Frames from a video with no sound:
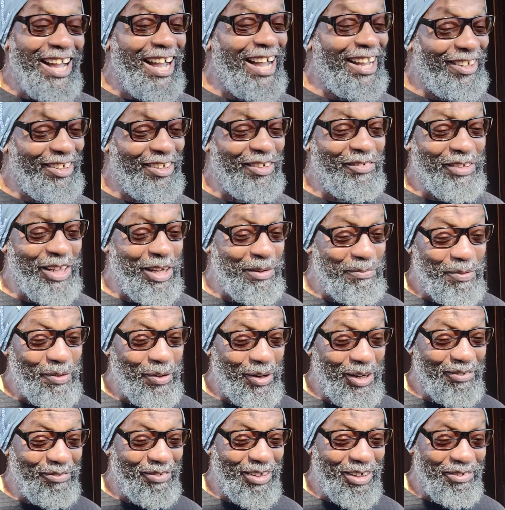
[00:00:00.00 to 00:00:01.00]
I love that
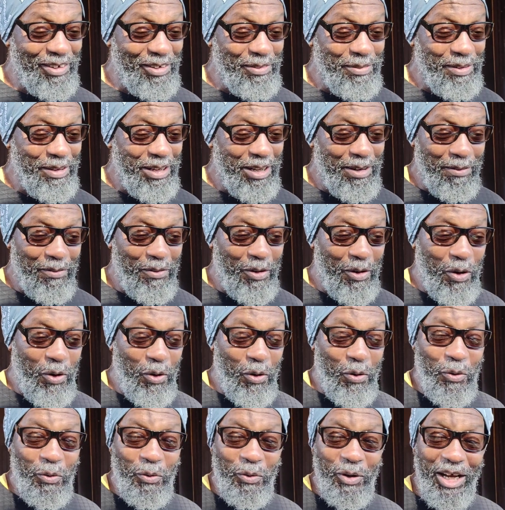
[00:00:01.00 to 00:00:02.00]
part.
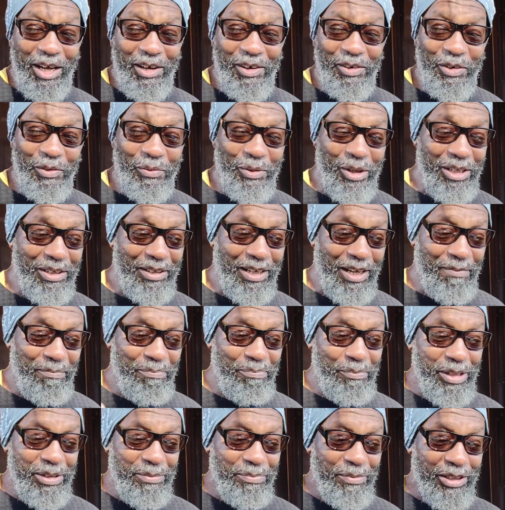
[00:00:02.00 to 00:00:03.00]
oh, I don't know, but
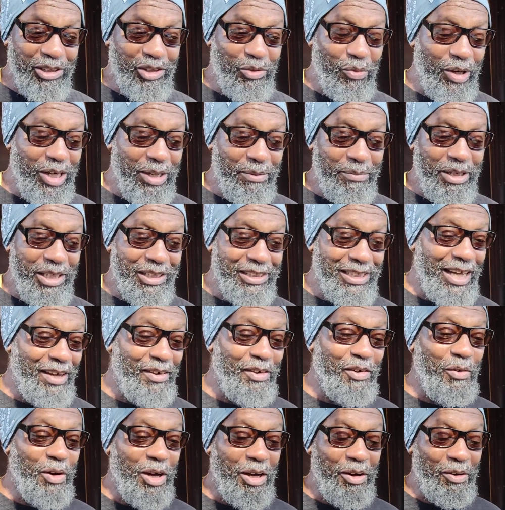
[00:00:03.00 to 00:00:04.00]
it's been 20 minutes. I
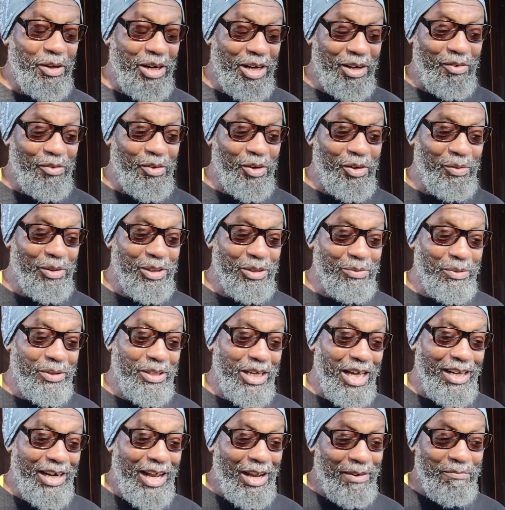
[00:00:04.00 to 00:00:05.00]
don't know how, how long it was. We
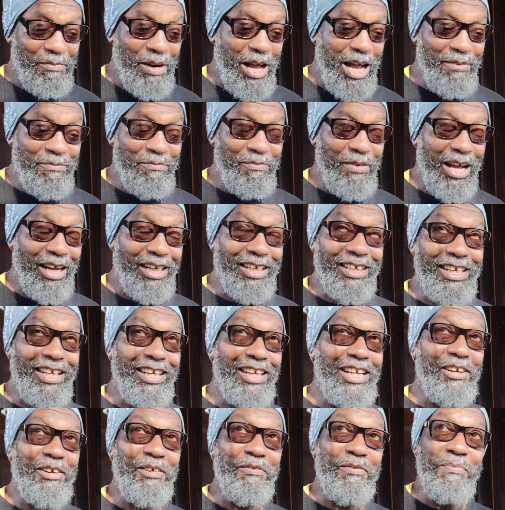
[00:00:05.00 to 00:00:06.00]
had, I, I, I
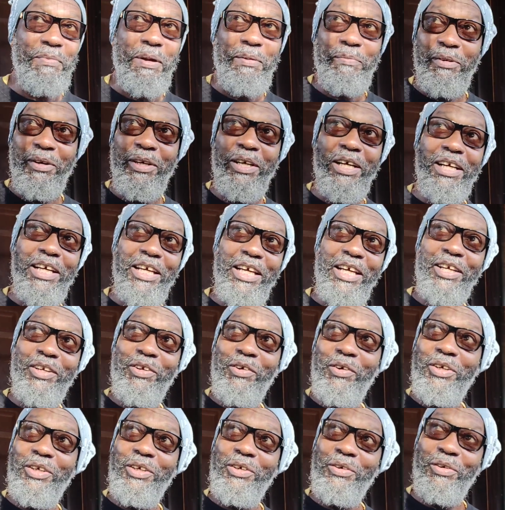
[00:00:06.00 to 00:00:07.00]
clearly remember it
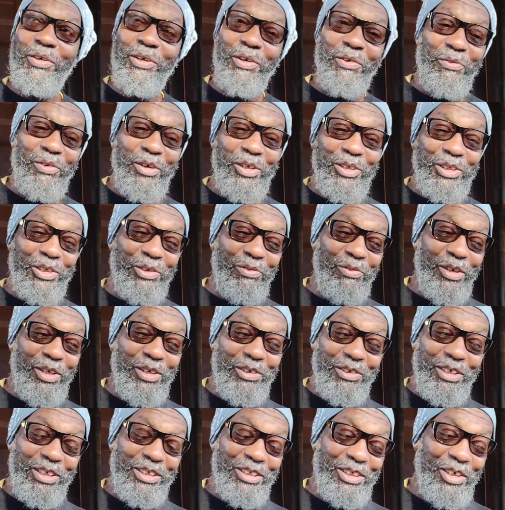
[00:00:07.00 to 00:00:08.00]
on the, on the reel to
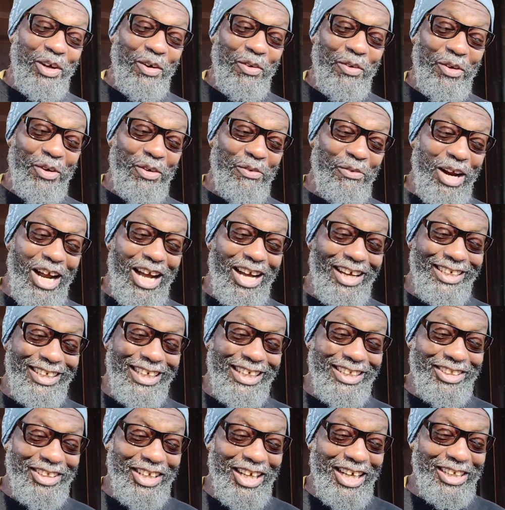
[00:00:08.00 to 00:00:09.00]
reel, just going around
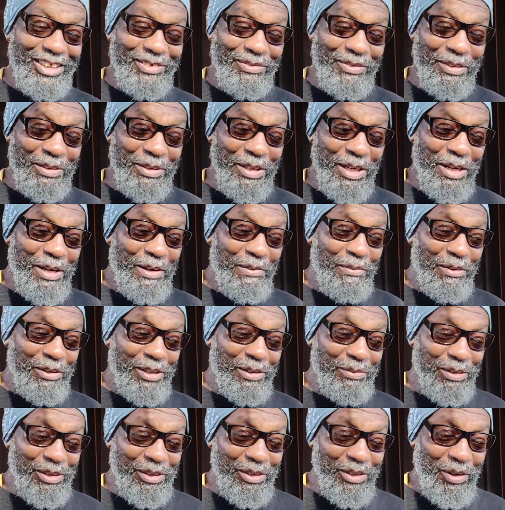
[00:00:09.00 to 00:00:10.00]
as, as we,
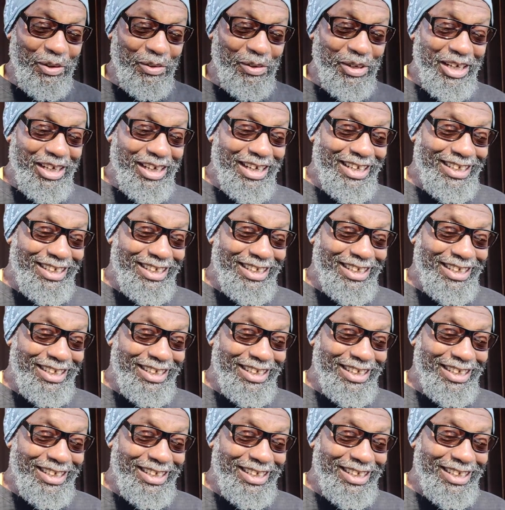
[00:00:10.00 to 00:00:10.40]
as we throw there.